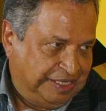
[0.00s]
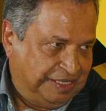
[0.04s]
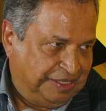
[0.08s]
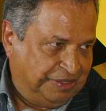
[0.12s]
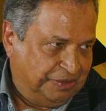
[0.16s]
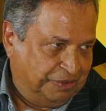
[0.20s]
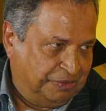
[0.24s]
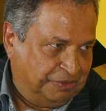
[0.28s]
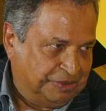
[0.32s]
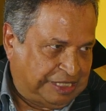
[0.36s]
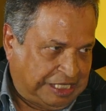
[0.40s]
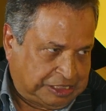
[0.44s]

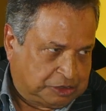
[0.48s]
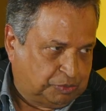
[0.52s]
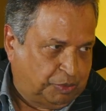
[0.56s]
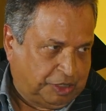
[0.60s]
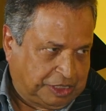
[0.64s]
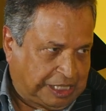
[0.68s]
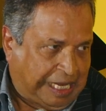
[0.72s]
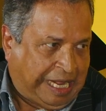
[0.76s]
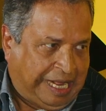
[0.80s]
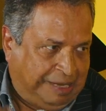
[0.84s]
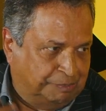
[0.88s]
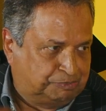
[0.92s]
That's
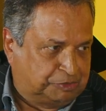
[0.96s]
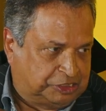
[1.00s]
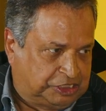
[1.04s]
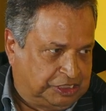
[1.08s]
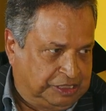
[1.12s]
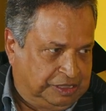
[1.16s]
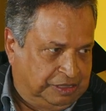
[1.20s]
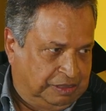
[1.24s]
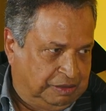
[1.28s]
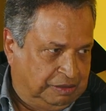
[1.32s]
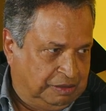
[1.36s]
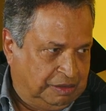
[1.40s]
what I've
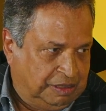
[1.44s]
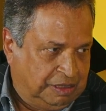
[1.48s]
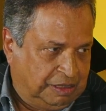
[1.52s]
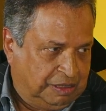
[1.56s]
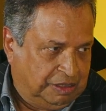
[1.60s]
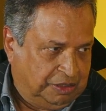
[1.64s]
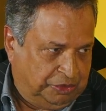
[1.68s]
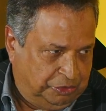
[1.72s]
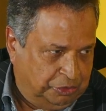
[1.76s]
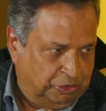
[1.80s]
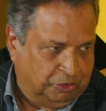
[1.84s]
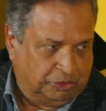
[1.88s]
seen.
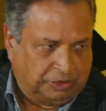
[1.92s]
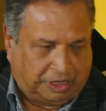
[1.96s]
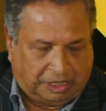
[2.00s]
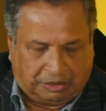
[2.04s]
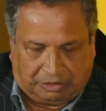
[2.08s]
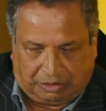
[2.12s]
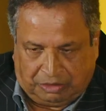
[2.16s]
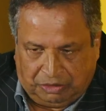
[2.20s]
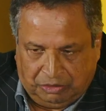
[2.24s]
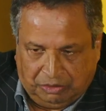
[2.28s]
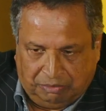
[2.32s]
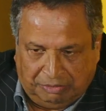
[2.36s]
That
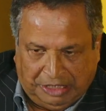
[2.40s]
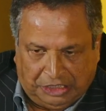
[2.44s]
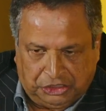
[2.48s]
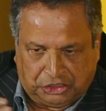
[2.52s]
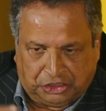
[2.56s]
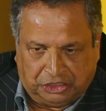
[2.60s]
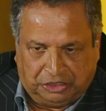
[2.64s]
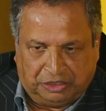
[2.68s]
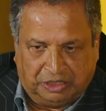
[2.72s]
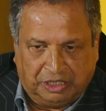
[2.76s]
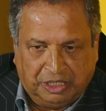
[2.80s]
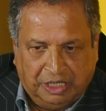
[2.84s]
you
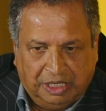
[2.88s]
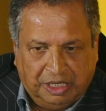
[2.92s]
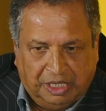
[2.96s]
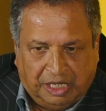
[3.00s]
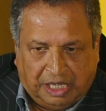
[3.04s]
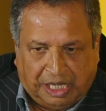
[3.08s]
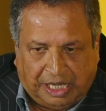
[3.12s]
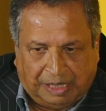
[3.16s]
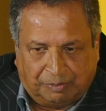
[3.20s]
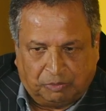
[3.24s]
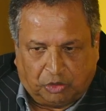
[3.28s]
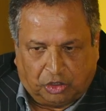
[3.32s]
mentioned,
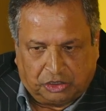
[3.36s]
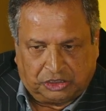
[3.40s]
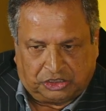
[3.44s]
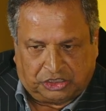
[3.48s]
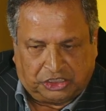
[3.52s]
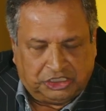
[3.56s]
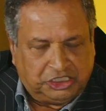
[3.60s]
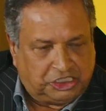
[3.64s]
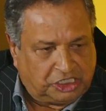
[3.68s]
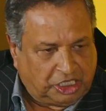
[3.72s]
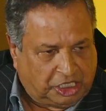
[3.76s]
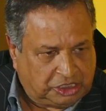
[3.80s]
I've got
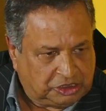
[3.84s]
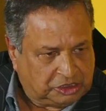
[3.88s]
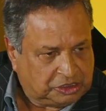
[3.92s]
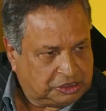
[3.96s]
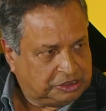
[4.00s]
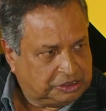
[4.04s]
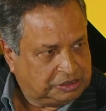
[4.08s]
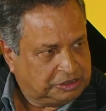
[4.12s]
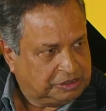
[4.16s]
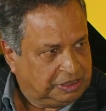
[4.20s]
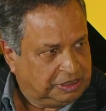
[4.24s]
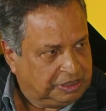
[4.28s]
3
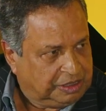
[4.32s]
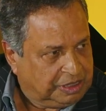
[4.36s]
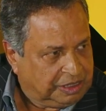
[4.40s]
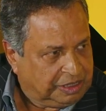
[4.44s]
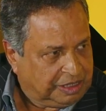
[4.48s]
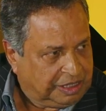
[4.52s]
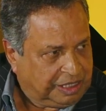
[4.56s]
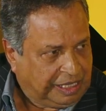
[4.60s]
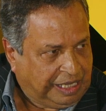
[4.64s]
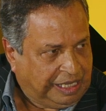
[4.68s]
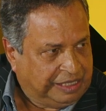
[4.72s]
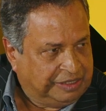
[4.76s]
sons,
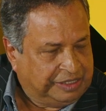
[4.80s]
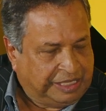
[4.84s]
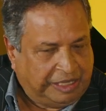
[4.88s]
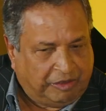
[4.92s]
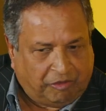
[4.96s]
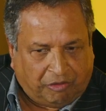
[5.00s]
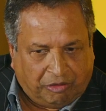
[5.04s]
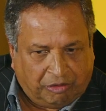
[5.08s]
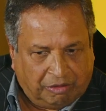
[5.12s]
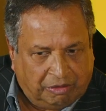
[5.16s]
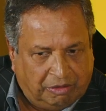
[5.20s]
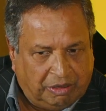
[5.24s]
and they
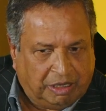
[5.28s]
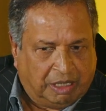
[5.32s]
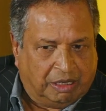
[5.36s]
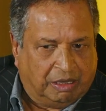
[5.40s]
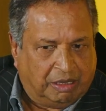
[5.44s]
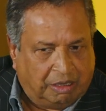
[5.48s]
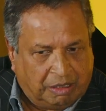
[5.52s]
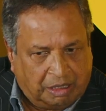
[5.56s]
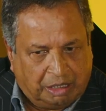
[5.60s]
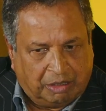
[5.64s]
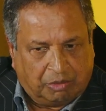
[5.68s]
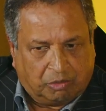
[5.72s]
all
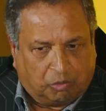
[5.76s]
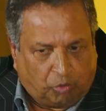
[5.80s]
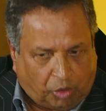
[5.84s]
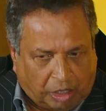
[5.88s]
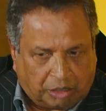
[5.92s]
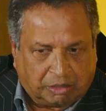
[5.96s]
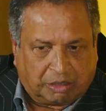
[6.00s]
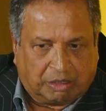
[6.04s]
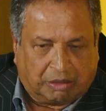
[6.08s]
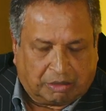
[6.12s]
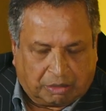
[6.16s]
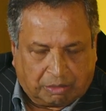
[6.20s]

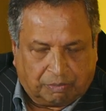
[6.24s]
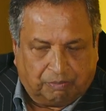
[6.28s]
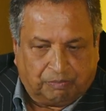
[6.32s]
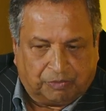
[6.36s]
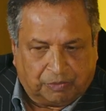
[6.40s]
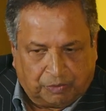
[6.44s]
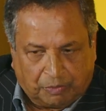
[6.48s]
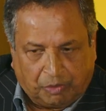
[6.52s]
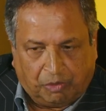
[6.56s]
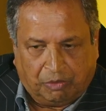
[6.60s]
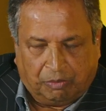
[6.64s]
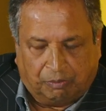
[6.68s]
work
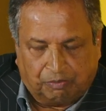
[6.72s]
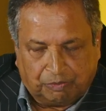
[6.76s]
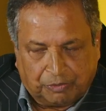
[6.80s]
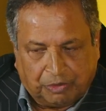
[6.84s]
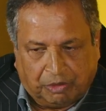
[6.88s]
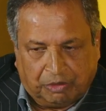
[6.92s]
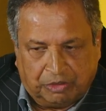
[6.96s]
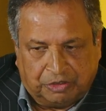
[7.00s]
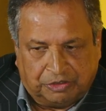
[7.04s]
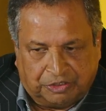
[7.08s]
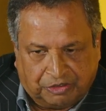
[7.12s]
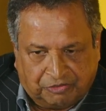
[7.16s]

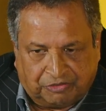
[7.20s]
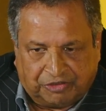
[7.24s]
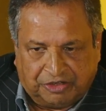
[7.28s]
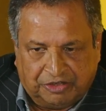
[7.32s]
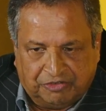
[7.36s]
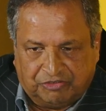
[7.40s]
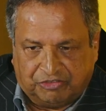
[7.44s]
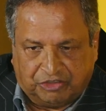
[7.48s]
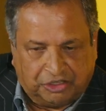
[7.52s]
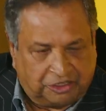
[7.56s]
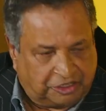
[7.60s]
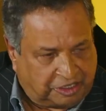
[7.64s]
on
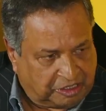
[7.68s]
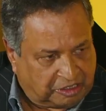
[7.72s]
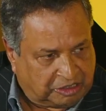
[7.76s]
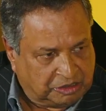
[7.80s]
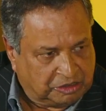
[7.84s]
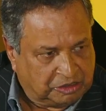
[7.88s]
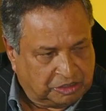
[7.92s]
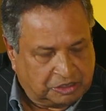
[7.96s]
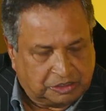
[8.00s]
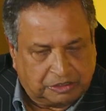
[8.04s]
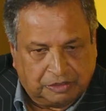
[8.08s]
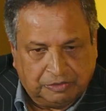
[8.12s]
different
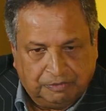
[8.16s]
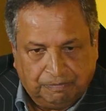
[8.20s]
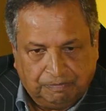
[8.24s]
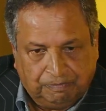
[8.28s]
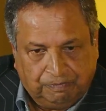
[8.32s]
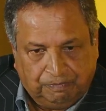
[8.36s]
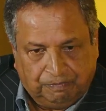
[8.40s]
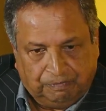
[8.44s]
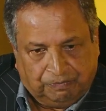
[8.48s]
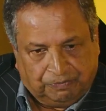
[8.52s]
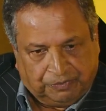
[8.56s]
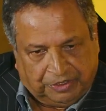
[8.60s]
verticals,
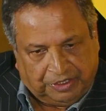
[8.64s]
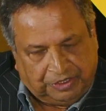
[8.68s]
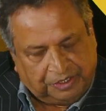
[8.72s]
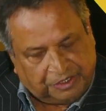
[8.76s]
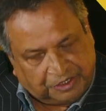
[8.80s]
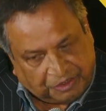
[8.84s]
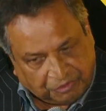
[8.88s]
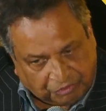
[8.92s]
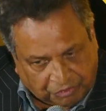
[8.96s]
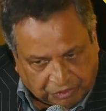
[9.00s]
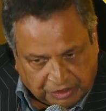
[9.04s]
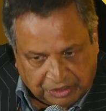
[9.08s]
in
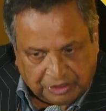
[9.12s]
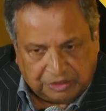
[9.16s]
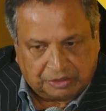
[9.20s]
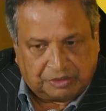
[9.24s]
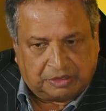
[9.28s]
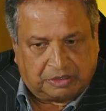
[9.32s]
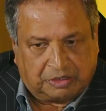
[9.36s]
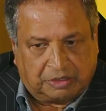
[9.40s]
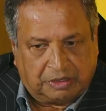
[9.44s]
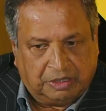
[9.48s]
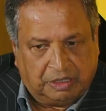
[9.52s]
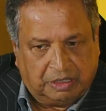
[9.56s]

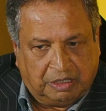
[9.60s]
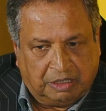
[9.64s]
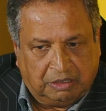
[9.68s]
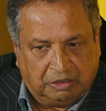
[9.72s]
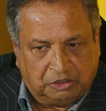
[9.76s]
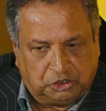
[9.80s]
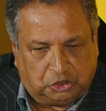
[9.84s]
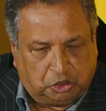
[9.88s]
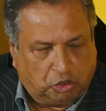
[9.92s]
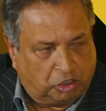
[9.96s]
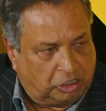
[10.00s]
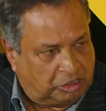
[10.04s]
different
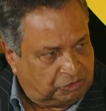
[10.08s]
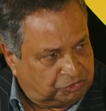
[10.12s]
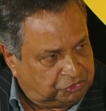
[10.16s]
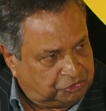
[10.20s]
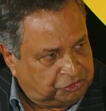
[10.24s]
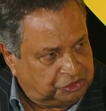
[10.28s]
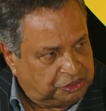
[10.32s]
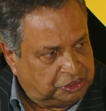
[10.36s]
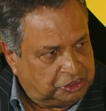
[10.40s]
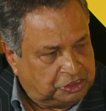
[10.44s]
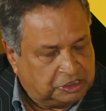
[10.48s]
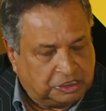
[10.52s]

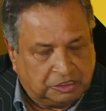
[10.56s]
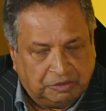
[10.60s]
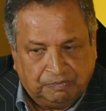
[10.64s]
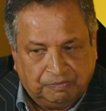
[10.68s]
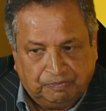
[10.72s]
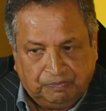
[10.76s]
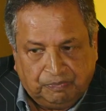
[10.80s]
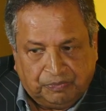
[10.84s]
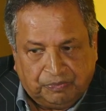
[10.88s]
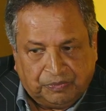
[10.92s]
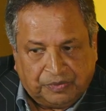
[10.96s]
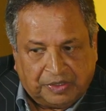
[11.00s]
geographies.
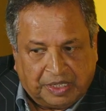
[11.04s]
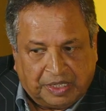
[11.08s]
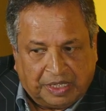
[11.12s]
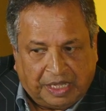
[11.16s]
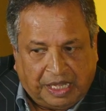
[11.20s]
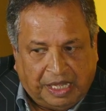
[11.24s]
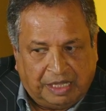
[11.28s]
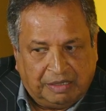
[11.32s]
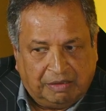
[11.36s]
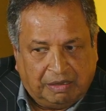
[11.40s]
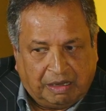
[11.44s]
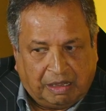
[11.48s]

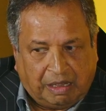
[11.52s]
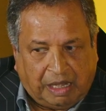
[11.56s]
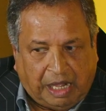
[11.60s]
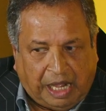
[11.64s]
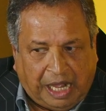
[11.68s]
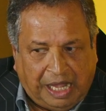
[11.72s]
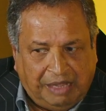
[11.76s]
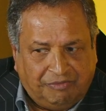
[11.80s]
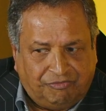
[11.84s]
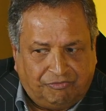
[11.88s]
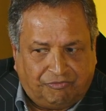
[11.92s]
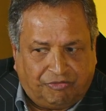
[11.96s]
And
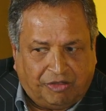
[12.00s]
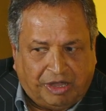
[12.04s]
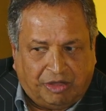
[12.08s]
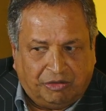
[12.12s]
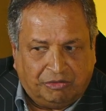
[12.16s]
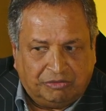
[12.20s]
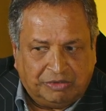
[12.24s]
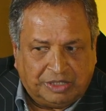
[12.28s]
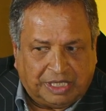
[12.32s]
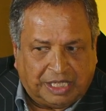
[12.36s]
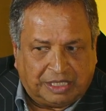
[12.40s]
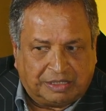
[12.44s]
I've
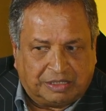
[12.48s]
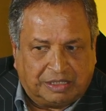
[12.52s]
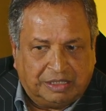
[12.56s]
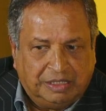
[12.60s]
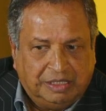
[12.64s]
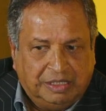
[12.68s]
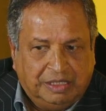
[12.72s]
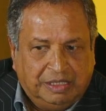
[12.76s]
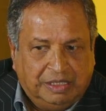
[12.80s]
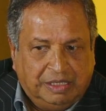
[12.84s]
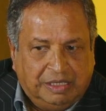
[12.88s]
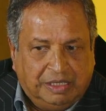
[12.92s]
found that
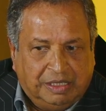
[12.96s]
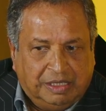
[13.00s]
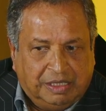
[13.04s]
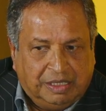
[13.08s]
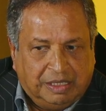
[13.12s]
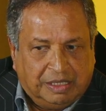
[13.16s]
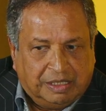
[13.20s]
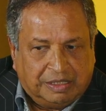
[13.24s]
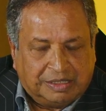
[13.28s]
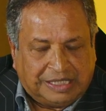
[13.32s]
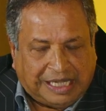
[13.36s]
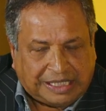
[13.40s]

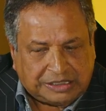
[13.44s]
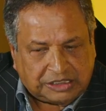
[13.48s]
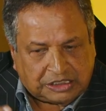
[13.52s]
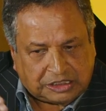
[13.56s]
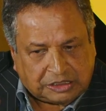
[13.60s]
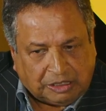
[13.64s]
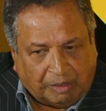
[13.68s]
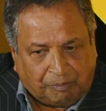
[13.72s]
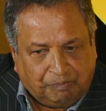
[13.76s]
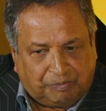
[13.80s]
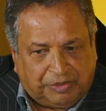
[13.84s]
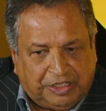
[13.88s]
that's
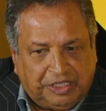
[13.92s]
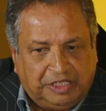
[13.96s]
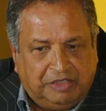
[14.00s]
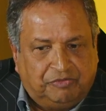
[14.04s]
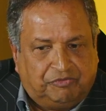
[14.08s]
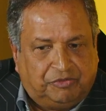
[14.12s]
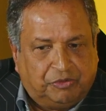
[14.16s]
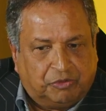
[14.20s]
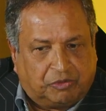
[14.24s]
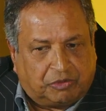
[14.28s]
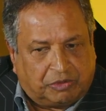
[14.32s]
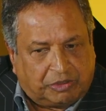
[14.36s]
something,
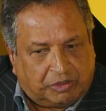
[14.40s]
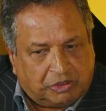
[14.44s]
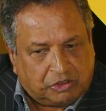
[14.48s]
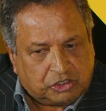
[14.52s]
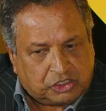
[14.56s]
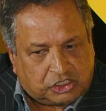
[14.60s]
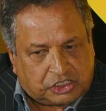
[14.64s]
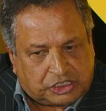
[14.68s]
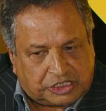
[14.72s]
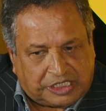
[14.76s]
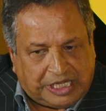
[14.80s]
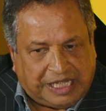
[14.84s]
if you
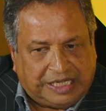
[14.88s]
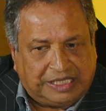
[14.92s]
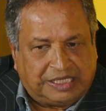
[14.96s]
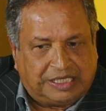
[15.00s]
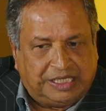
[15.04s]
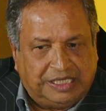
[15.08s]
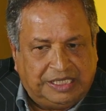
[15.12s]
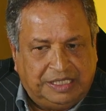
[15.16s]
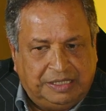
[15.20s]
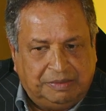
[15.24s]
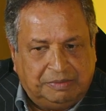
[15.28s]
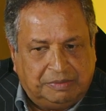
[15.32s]

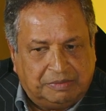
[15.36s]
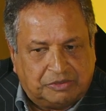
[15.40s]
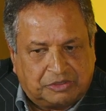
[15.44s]
constantly,